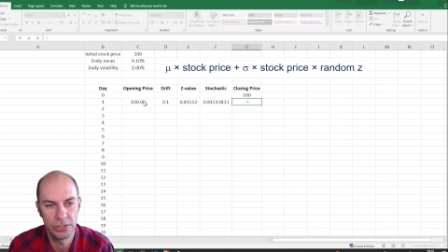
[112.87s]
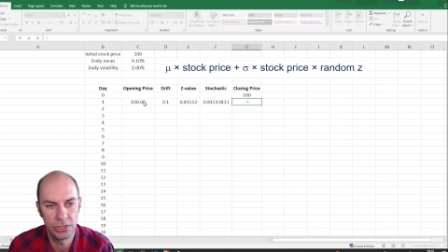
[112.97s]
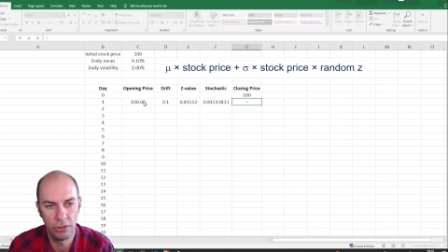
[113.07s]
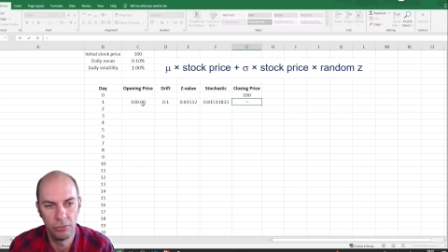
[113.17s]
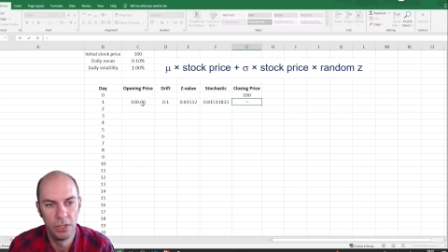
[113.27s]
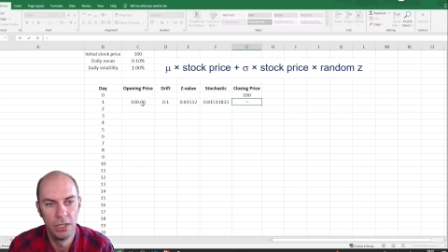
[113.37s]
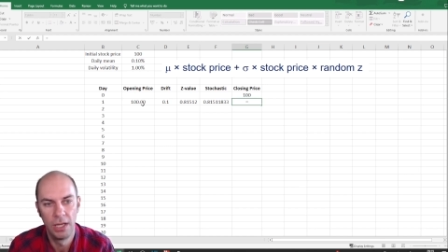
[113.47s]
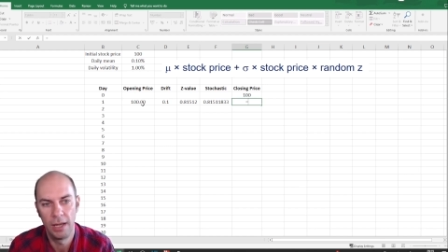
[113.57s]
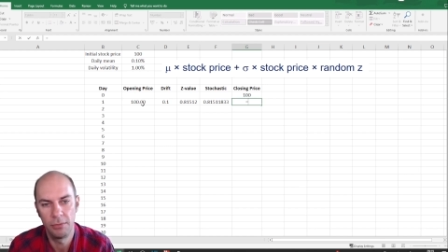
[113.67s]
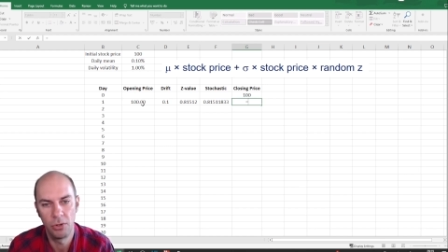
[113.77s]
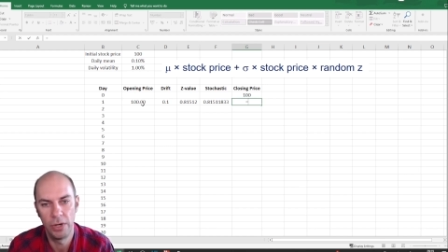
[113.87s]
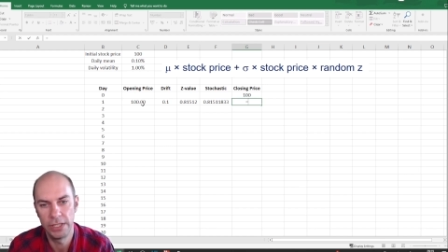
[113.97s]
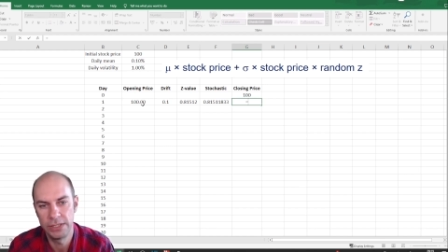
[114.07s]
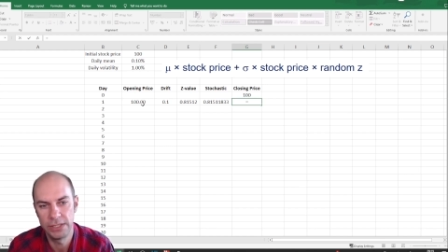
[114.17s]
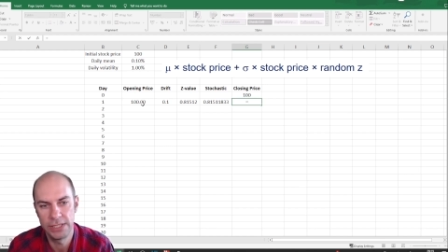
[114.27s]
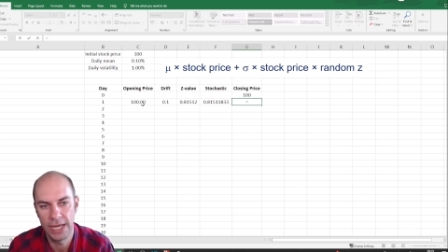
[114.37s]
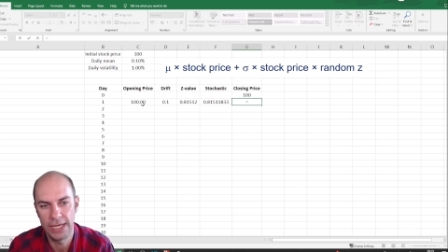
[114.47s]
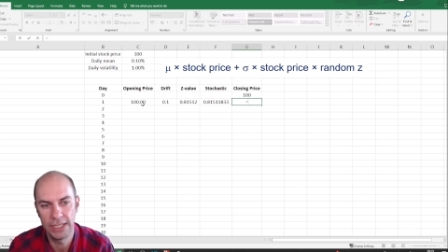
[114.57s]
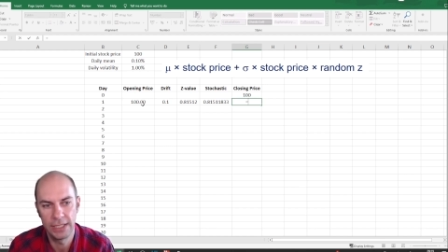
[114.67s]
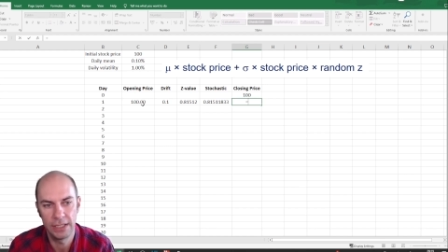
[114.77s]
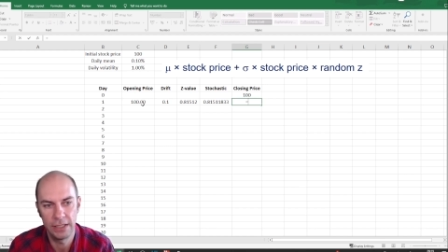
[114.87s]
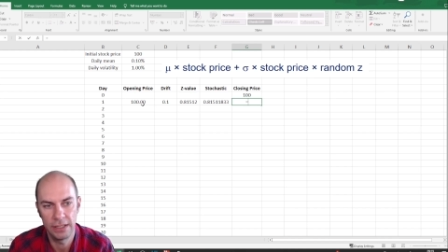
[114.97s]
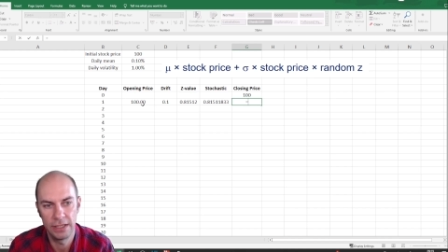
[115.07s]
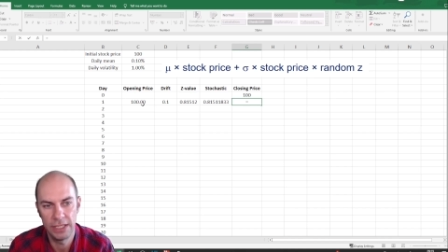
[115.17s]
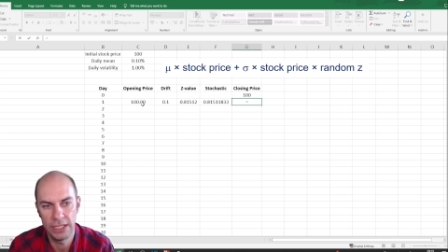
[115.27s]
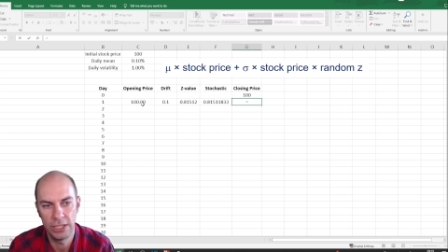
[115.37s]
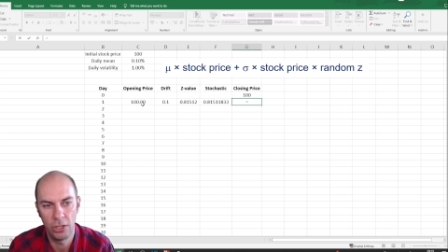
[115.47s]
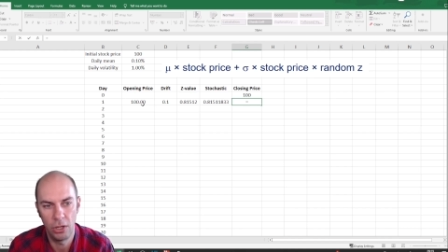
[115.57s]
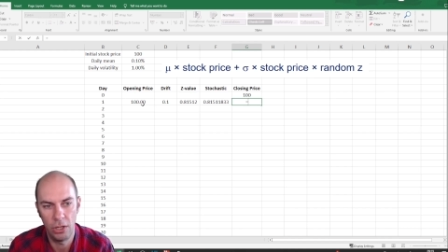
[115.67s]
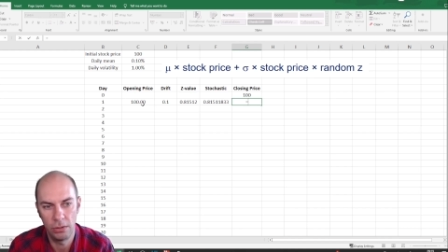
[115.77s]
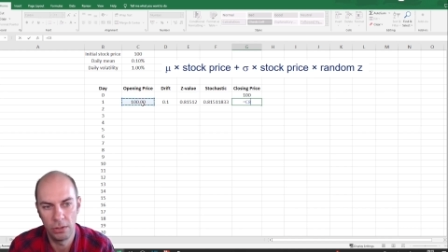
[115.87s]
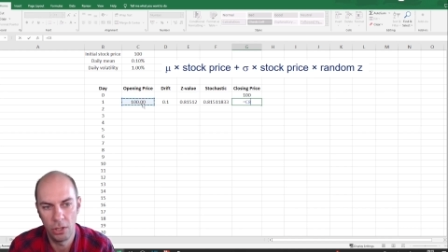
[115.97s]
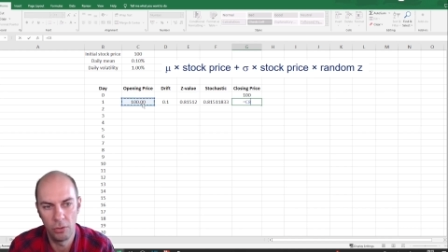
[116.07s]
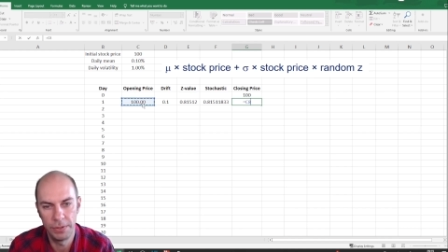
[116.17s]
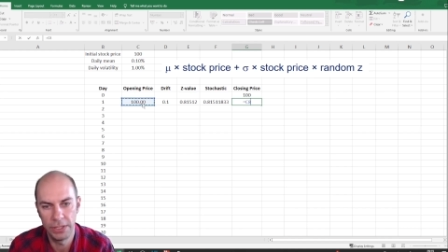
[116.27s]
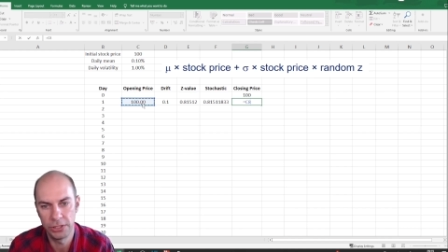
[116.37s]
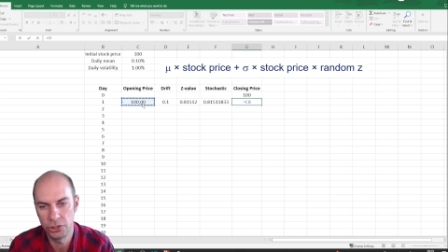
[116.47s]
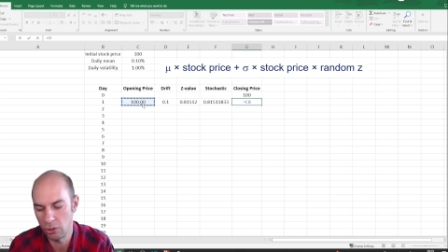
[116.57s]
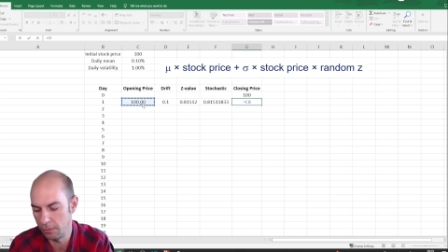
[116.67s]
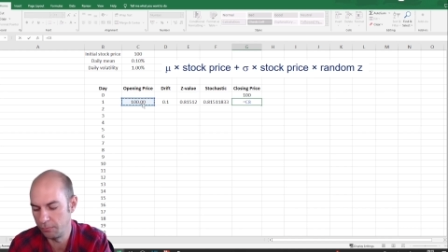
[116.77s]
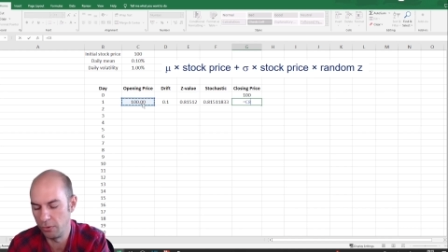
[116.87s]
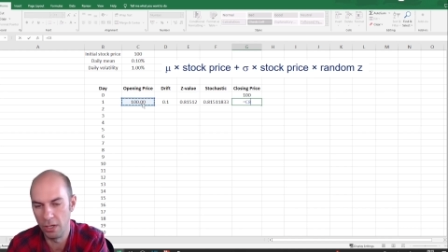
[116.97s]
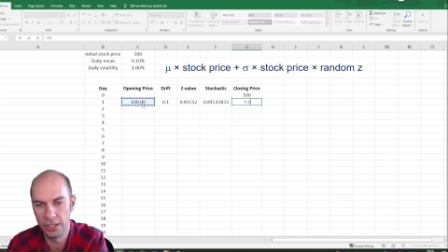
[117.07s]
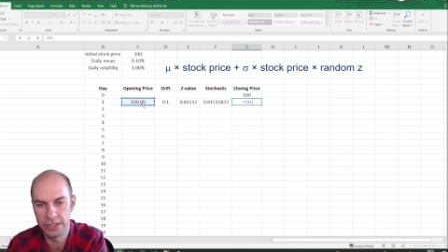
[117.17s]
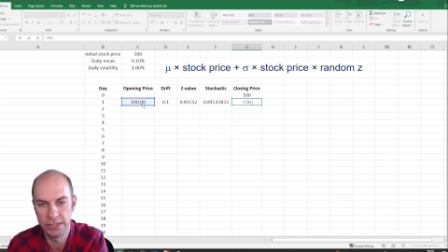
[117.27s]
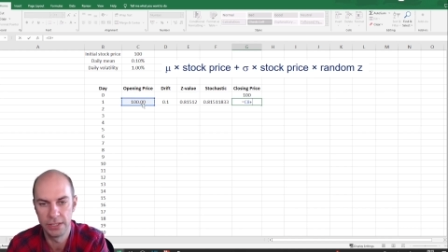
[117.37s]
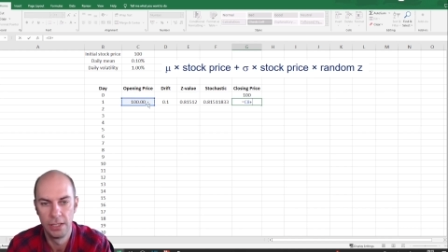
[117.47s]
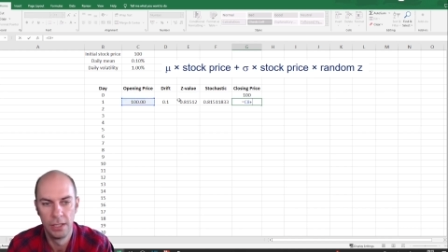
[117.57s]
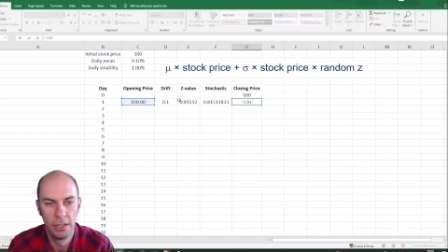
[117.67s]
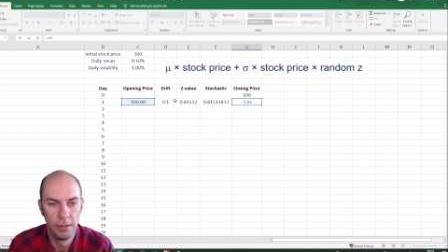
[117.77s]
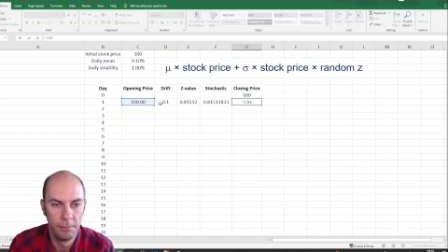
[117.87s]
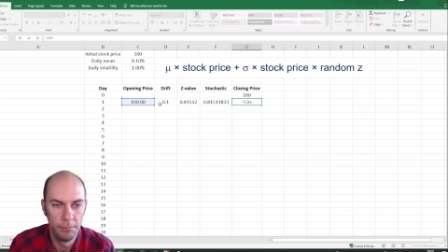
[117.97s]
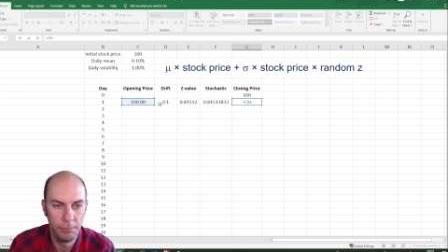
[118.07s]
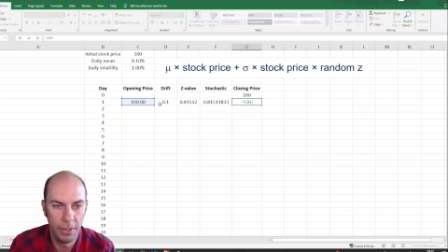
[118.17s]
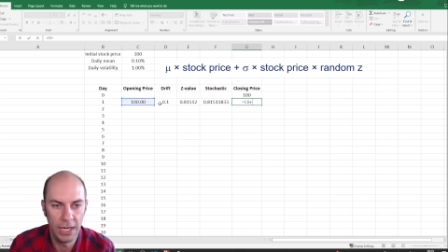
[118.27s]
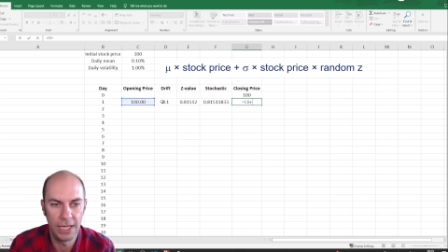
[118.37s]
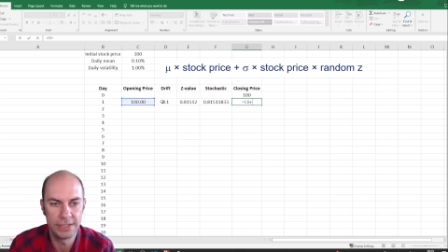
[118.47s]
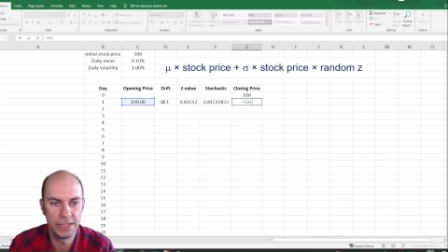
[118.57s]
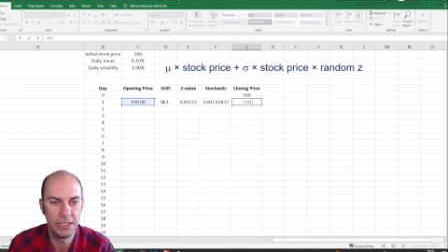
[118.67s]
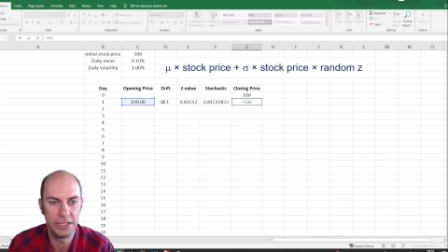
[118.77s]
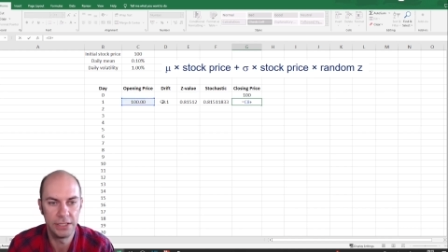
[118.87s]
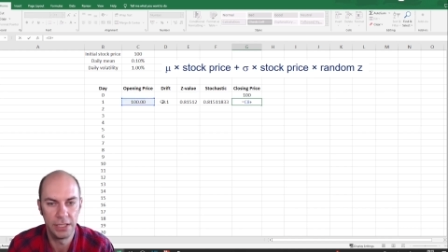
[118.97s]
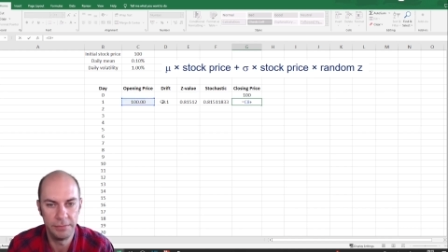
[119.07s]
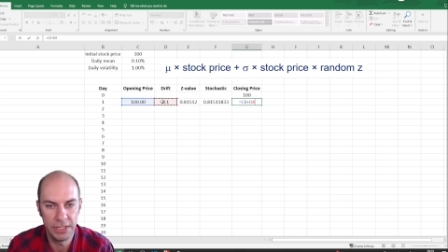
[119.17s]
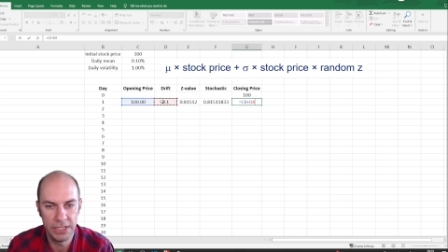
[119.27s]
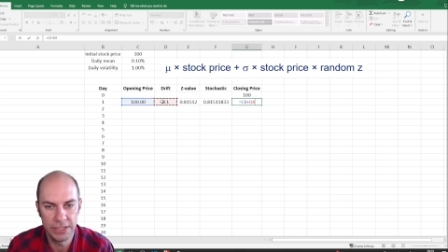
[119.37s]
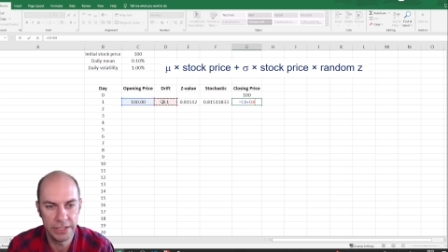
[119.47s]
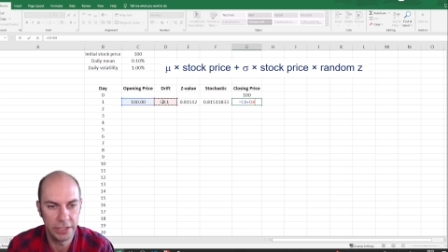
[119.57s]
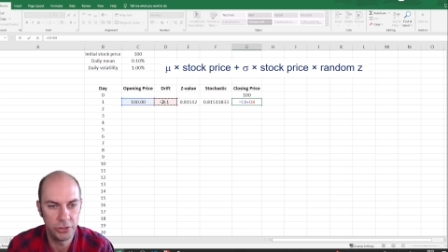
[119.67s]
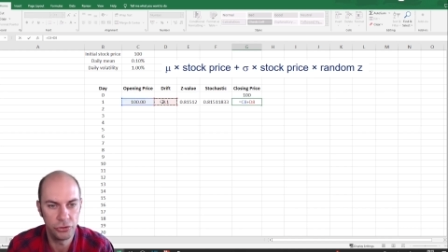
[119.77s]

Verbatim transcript: So I'm going to take the opening stock price plus the deterministic